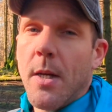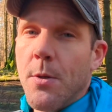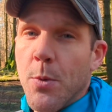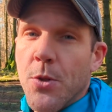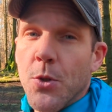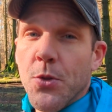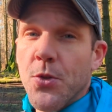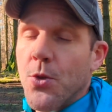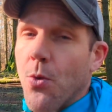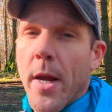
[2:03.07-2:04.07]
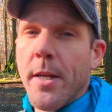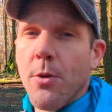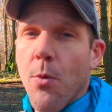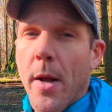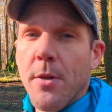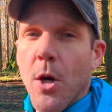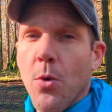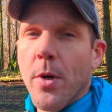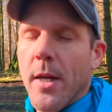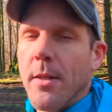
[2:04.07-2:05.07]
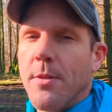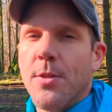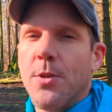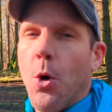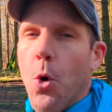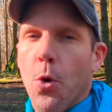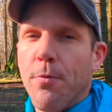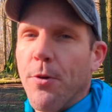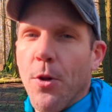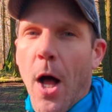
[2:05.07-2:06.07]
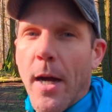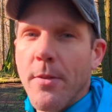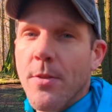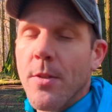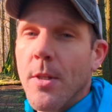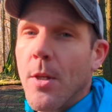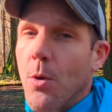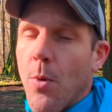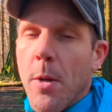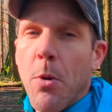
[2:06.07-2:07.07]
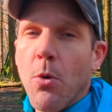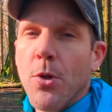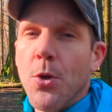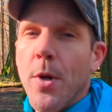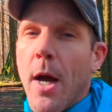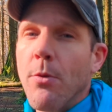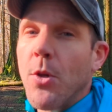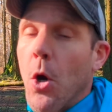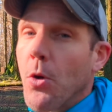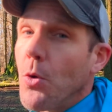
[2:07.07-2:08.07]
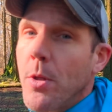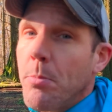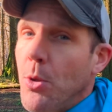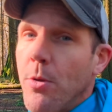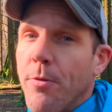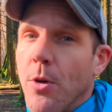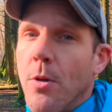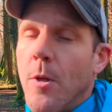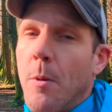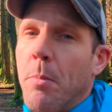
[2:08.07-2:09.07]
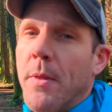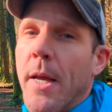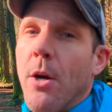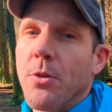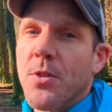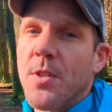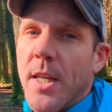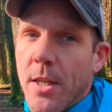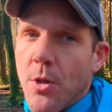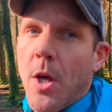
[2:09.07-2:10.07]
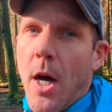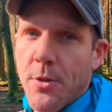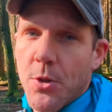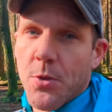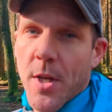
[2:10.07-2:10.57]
And with their striking red coat and soulful eyes, red-bone coonhounds aren't only beautiful, but they are skilled hunters,